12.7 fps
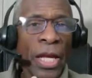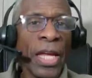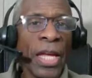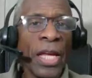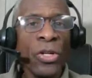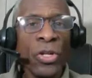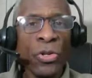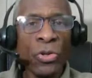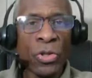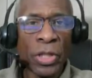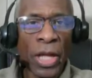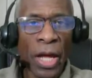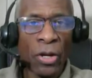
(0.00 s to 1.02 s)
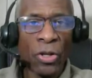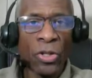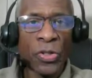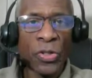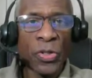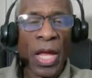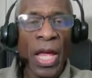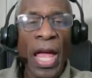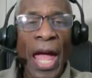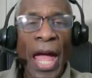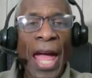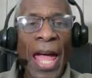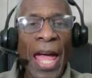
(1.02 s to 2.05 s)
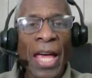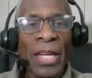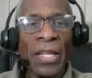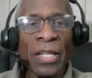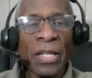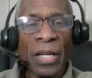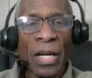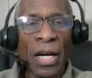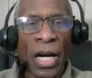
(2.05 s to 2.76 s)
in newsletters, and